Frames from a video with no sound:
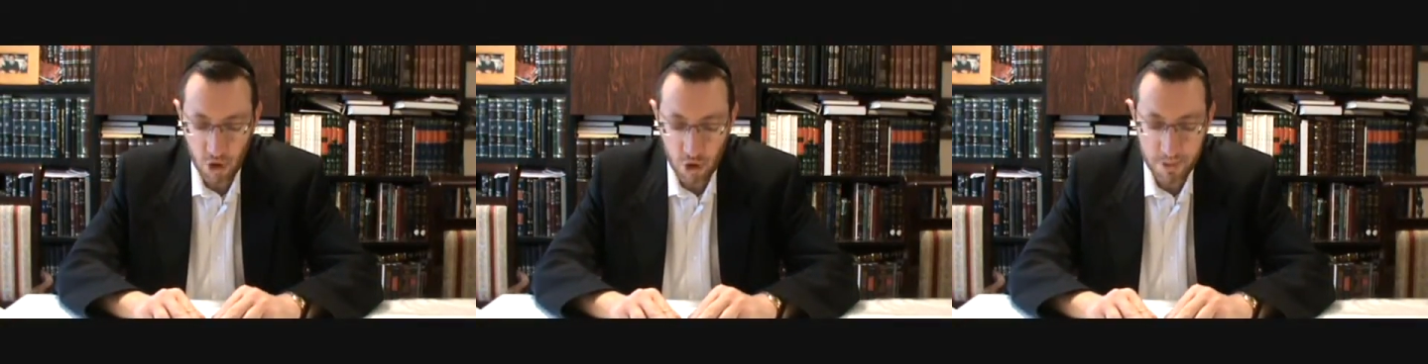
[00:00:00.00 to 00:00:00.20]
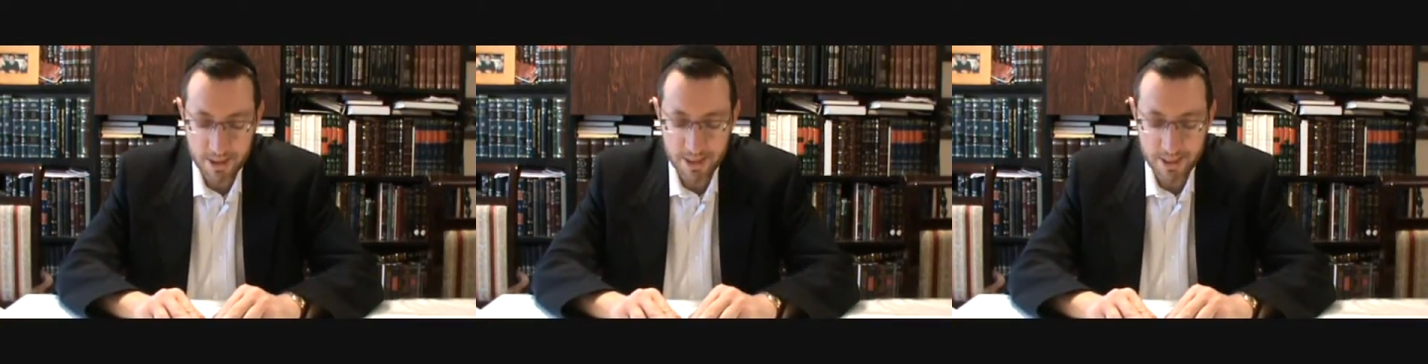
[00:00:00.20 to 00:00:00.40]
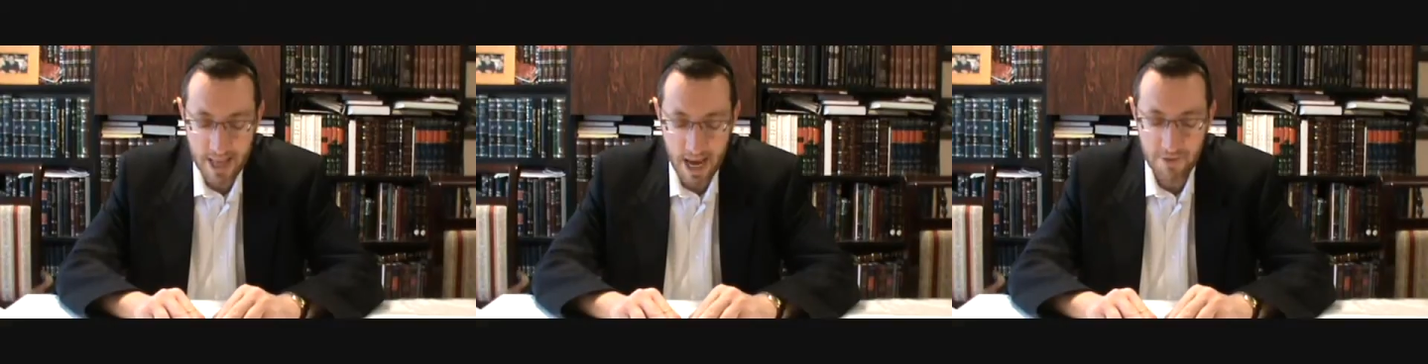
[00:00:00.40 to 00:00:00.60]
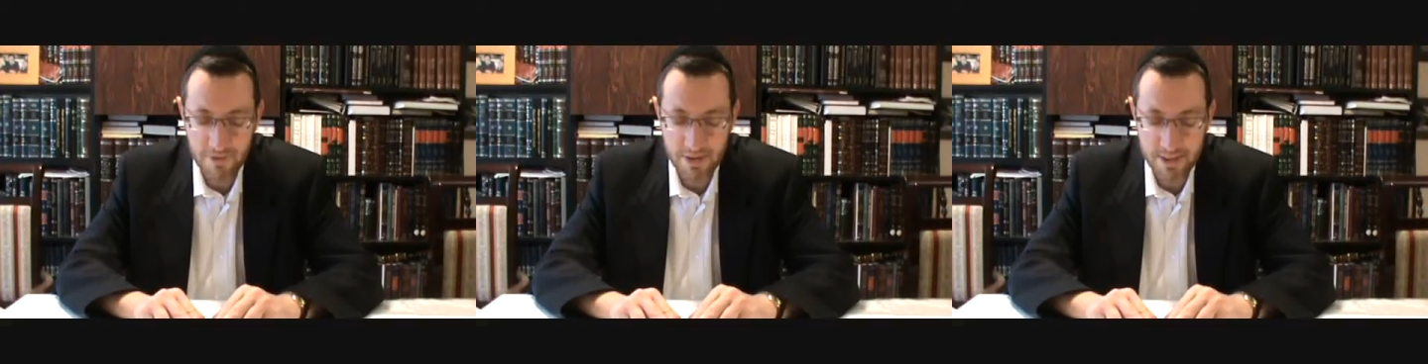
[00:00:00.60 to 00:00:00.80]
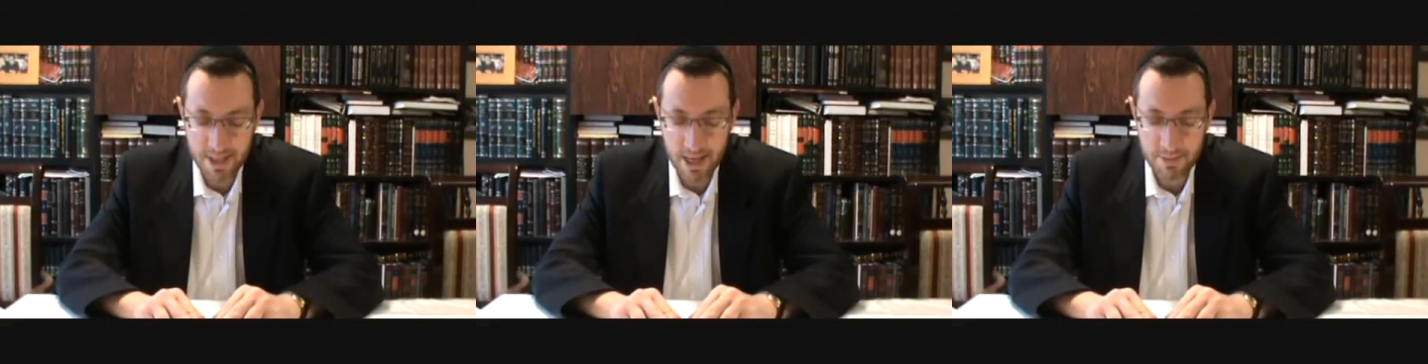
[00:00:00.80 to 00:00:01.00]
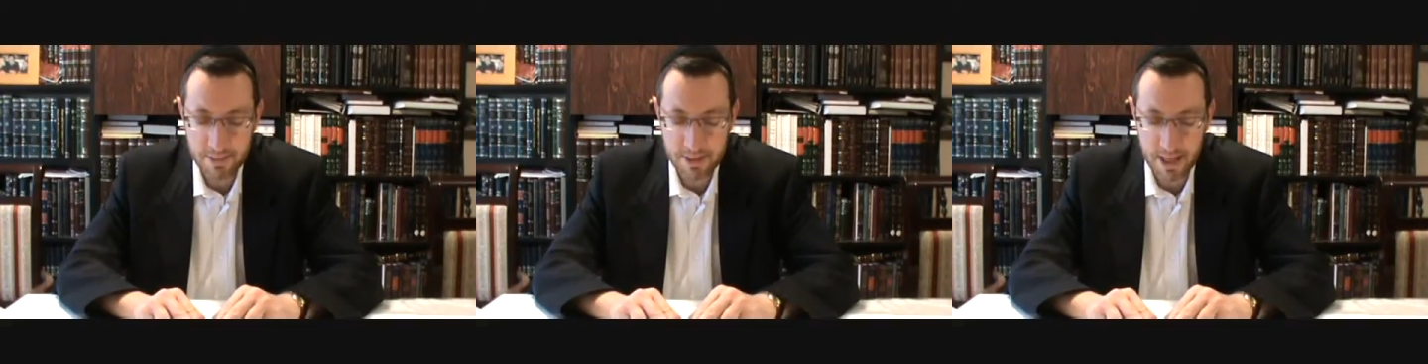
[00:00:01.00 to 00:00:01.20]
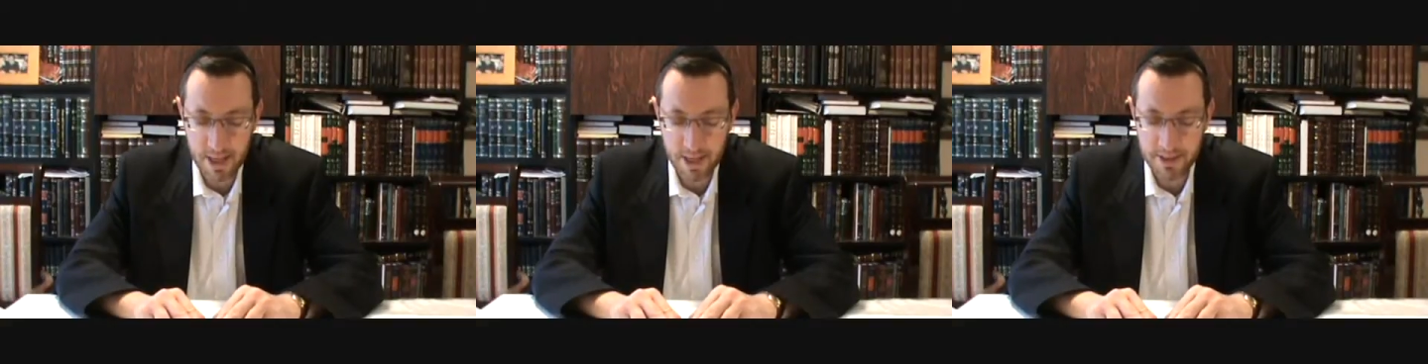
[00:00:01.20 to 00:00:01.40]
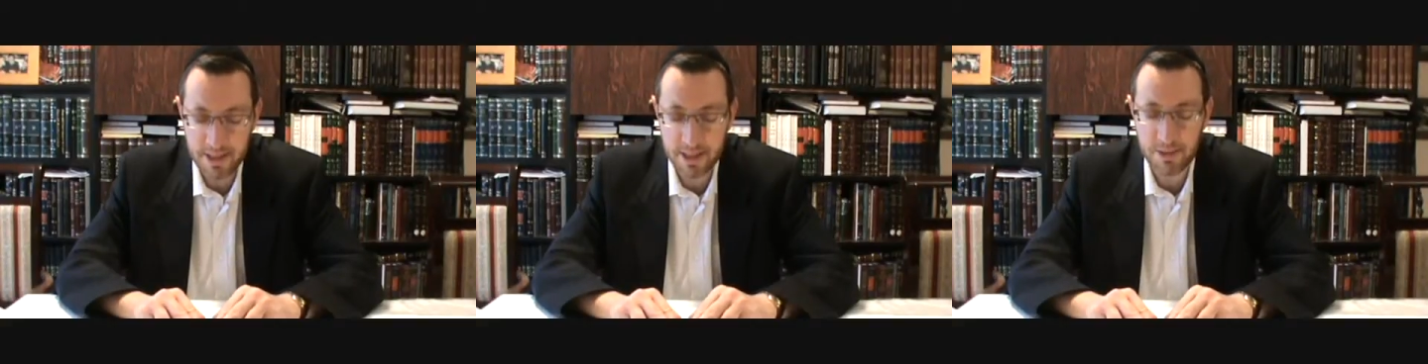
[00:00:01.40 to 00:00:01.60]

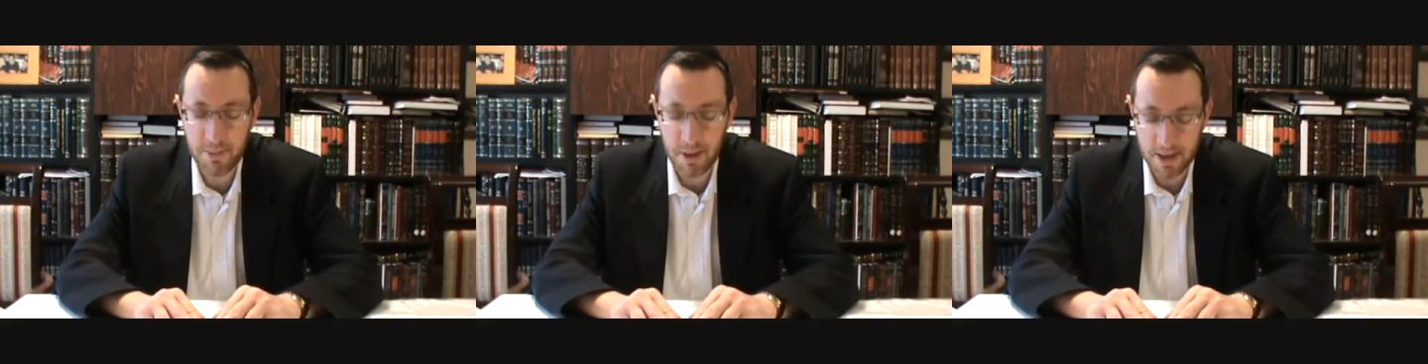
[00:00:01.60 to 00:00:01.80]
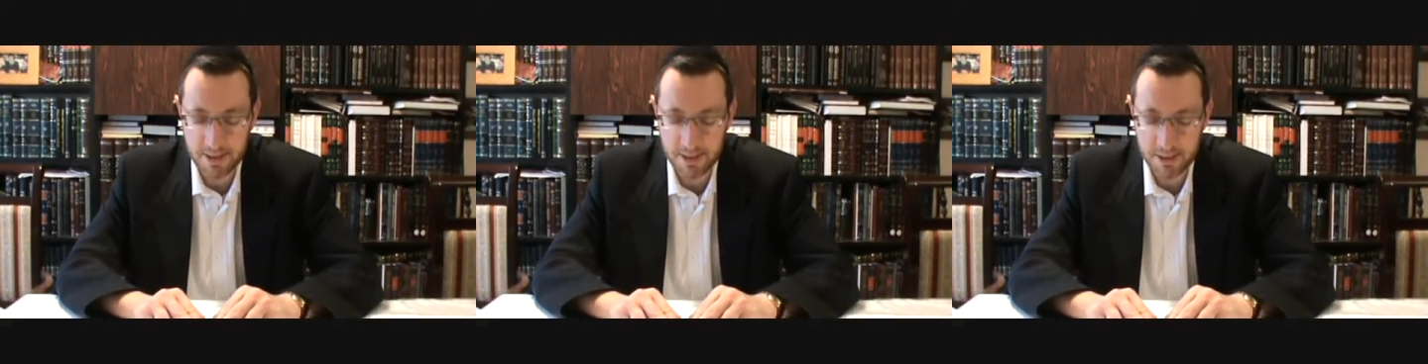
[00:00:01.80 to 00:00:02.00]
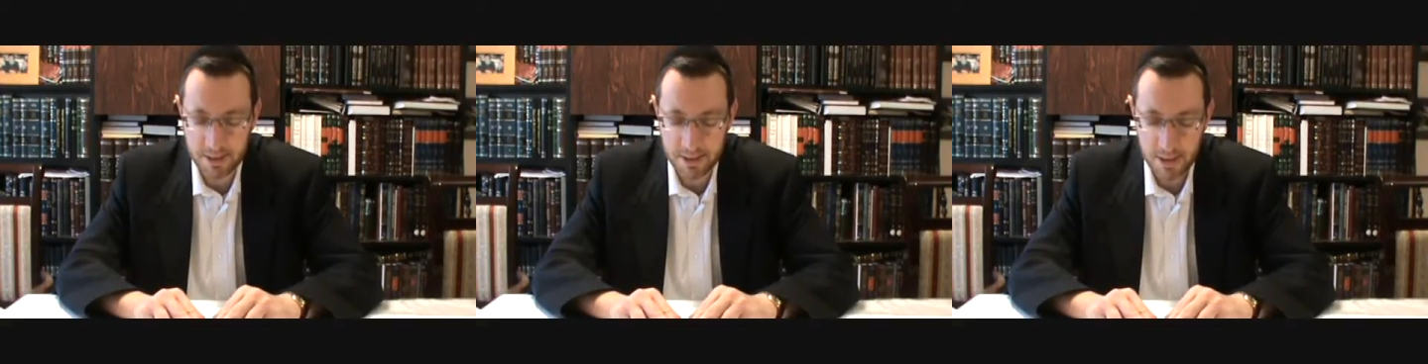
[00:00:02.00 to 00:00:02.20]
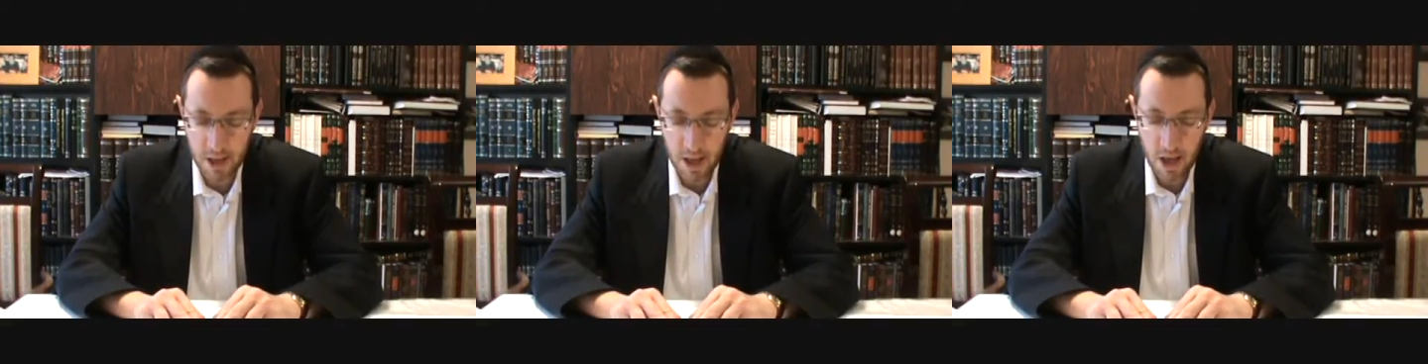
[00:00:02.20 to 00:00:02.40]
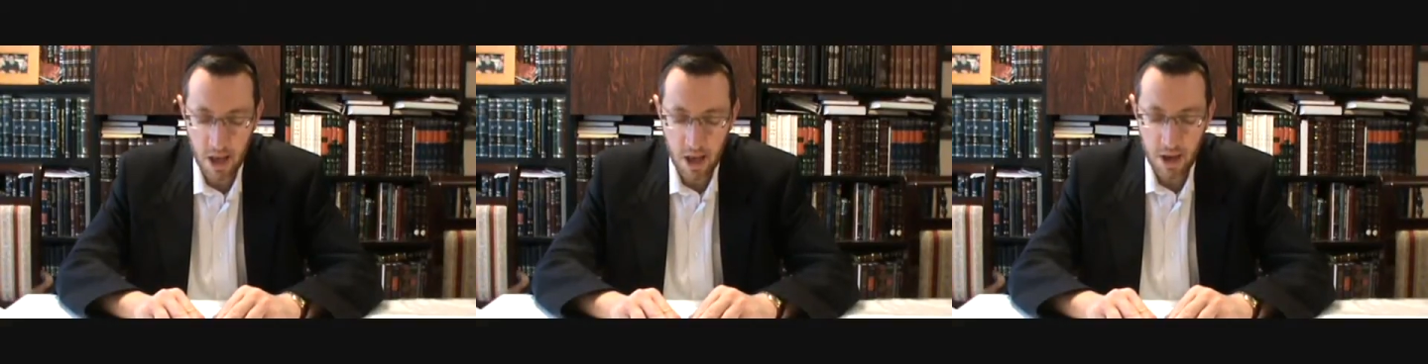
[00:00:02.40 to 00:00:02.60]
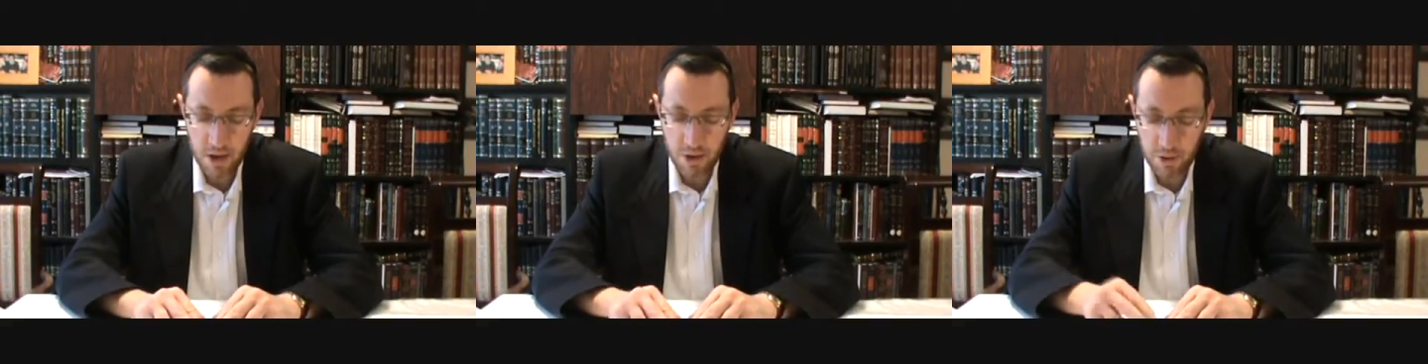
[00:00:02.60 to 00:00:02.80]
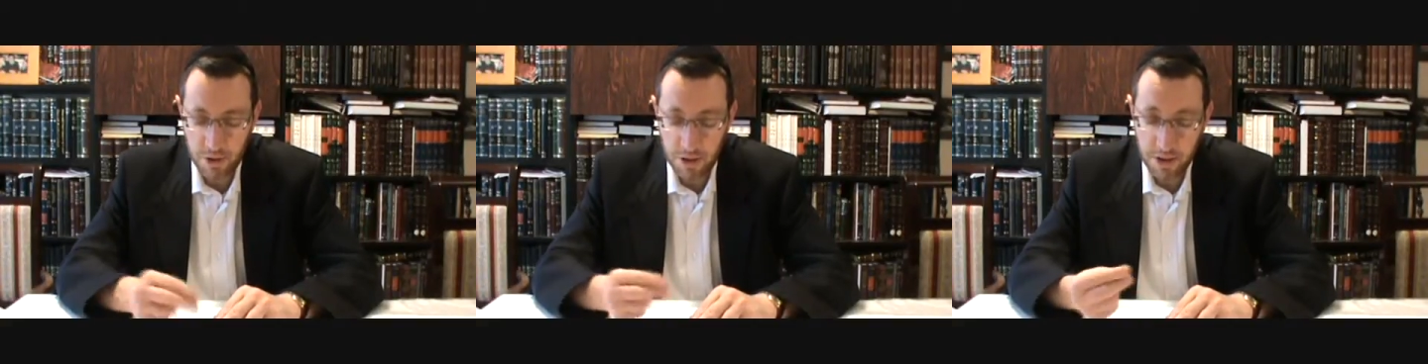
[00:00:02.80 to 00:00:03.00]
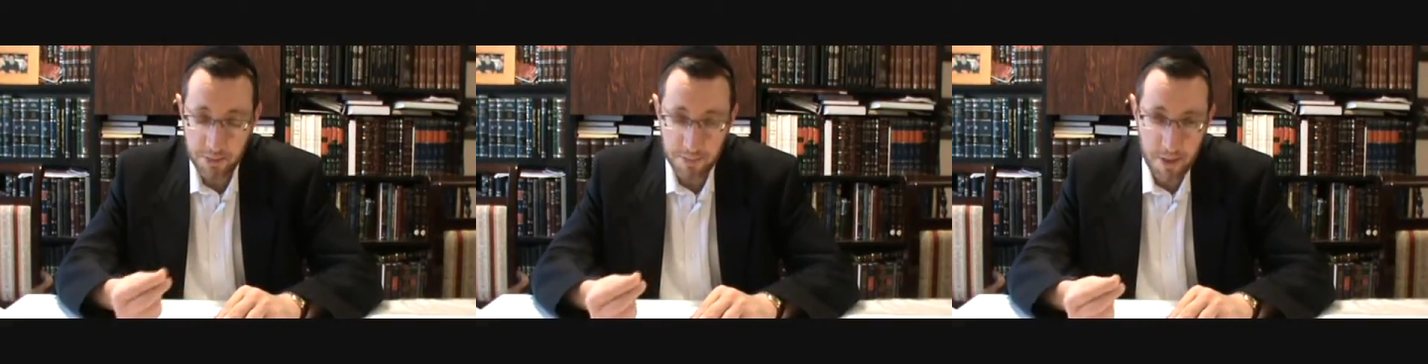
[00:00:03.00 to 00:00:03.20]
And these spices you
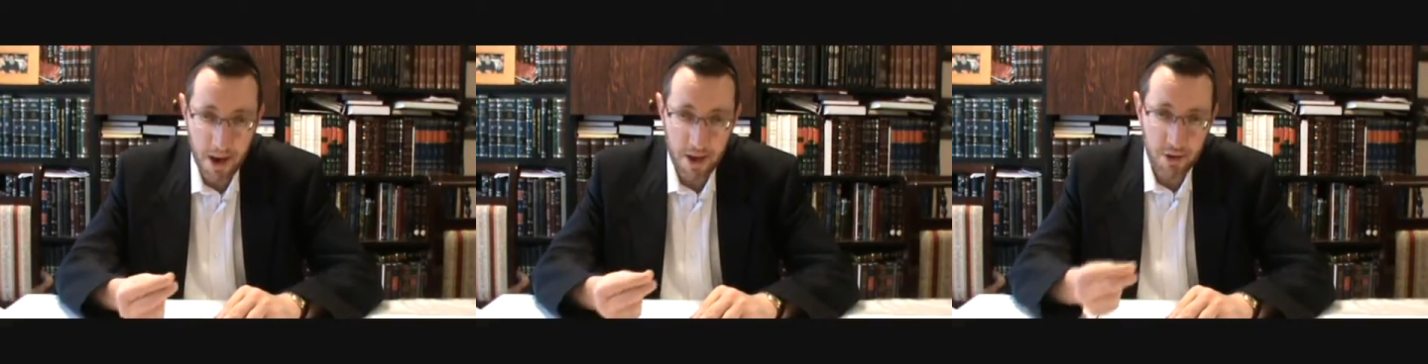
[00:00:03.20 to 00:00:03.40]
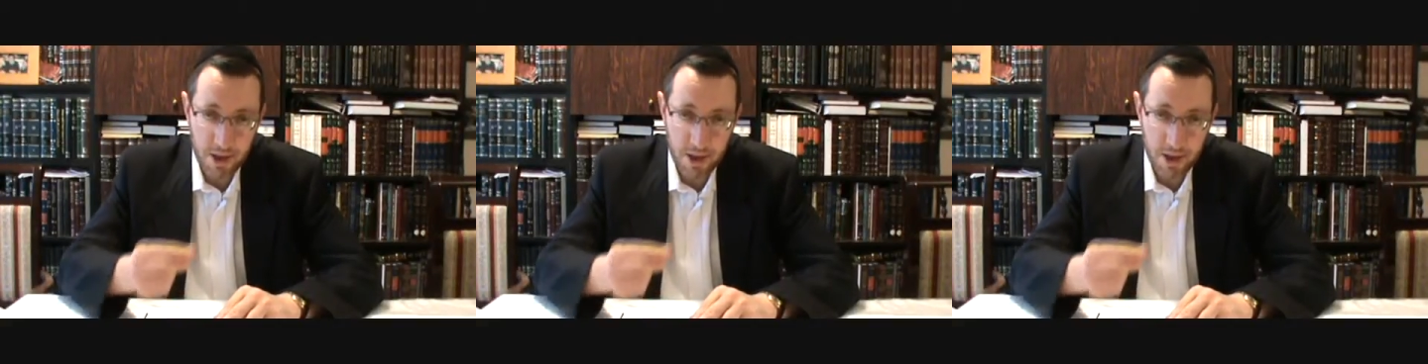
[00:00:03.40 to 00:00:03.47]
can combine.